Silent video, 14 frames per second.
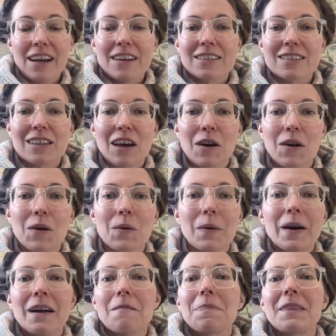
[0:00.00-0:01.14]
So
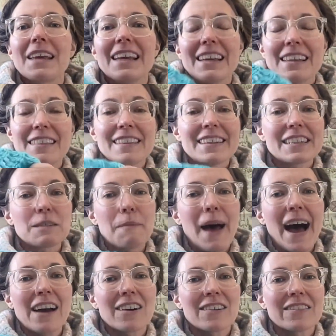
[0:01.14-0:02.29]
in this
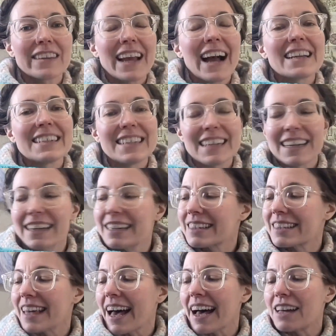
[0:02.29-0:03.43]
pattern, the idea is
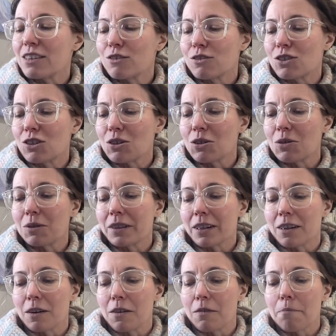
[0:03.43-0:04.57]
that you do
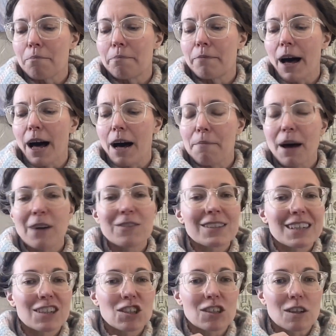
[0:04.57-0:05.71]
little puff
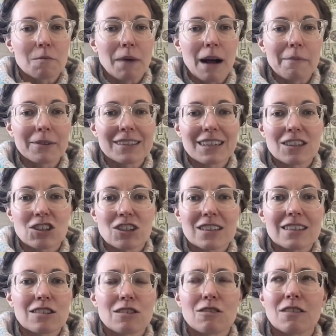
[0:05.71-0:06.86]
stitches or bobble stitches
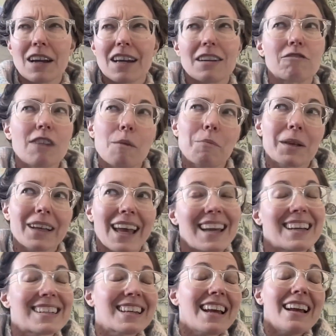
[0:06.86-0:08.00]
to kind of
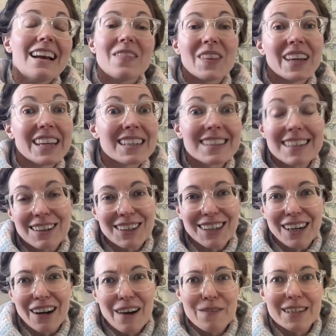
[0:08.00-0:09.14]
replicate the interior
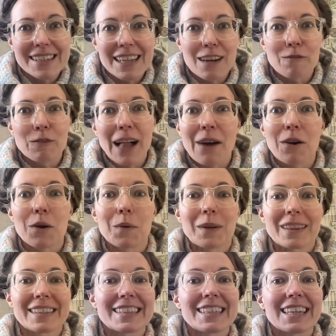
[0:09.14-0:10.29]
of the sunflower with
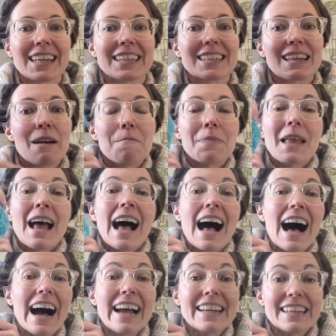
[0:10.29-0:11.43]
the seeds.
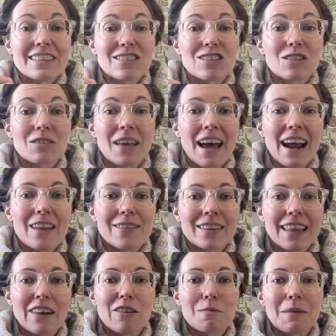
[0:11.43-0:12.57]
I didn't do that. I thought
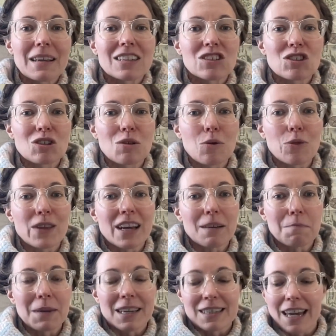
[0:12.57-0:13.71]
that would make it too thick
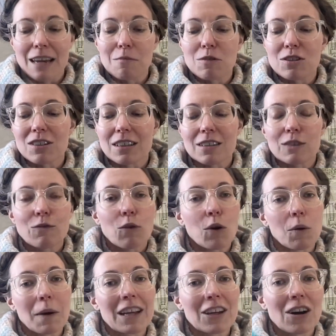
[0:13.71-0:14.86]
because I am using this
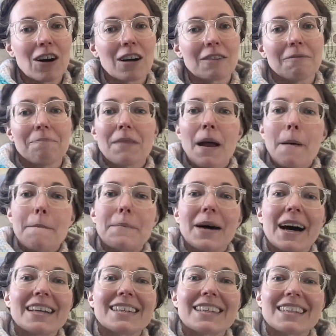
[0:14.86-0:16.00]
4-weight yarn.
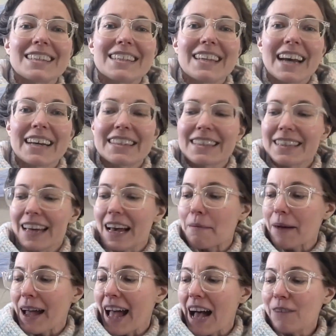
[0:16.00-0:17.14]
But yes, I
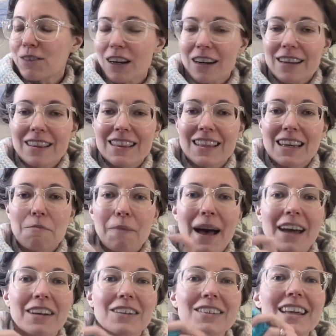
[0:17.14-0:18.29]
have started the
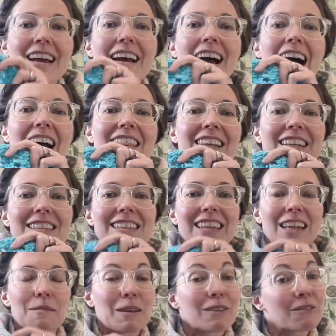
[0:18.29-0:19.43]
petals. I think it's going to
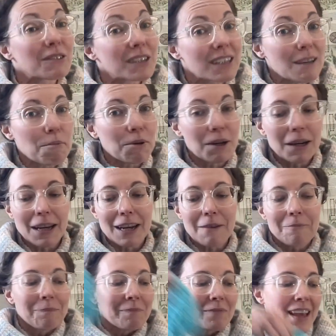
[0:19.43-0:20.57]
be really pretty,
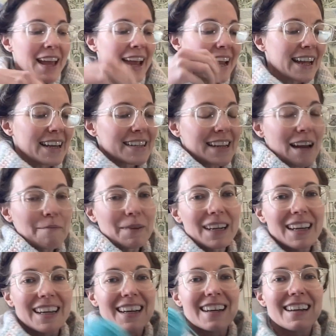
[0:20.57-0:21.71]
and I'm going
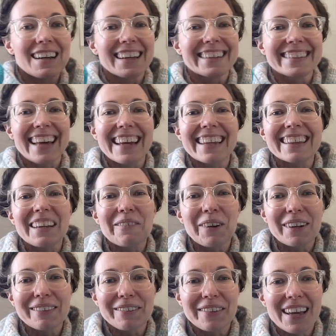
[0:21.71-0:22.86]
to excitedly
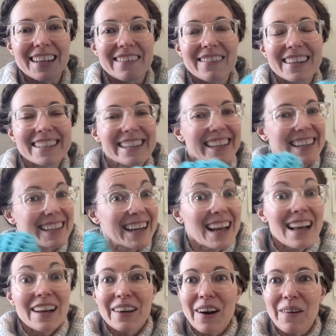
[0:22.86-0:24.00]
work through the end of this and then
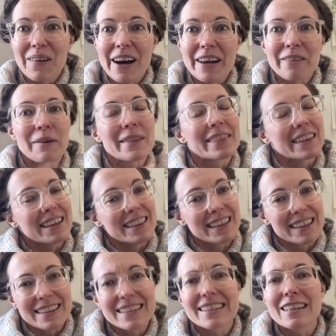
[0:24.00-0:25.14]
go on with
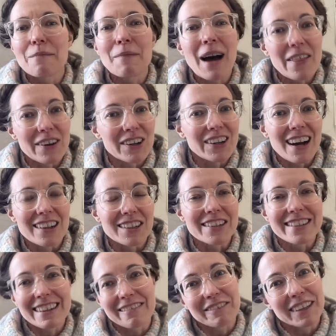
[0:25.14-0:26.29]
some other colors
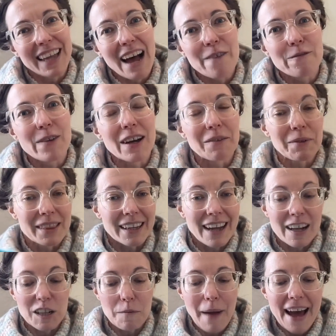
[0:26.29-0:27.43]
and really have fun with the
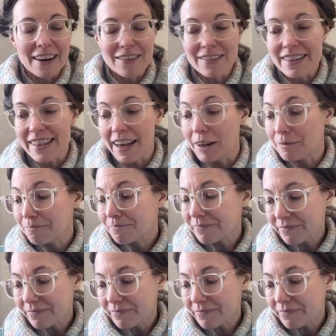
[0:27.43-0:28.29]
color patterns there.